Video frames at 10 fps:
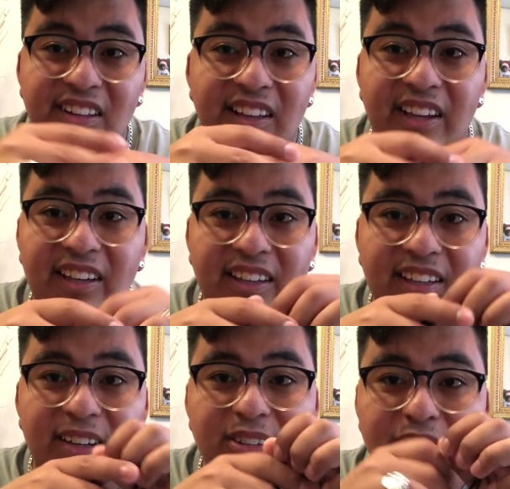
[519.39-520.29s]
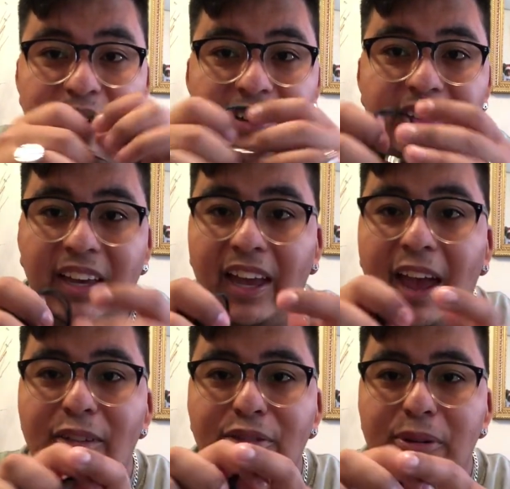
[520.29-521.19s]
I it was crazy. Like
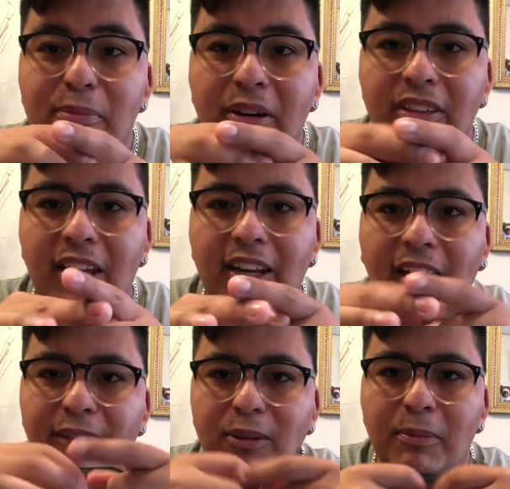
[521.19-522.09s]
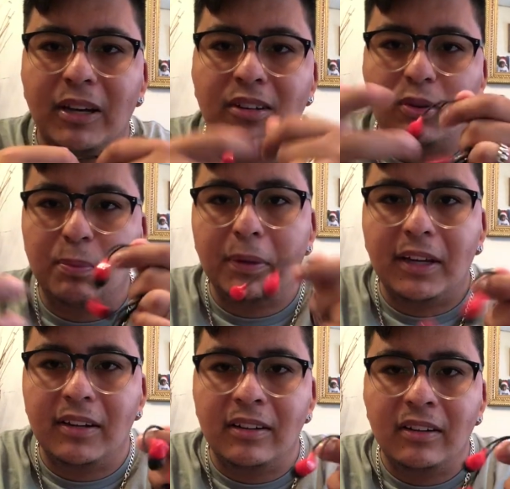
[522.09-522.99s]
every month I'd have to buy a new
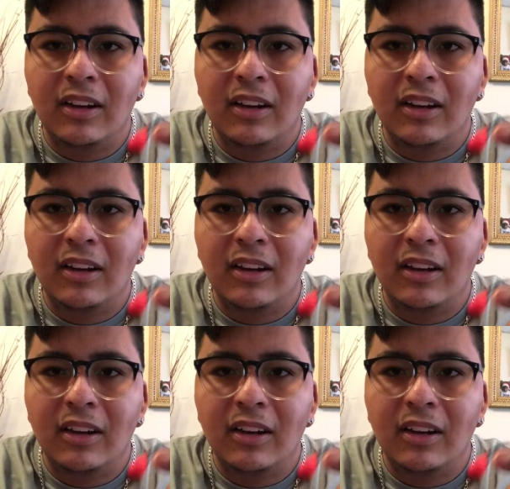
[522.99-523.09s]
pair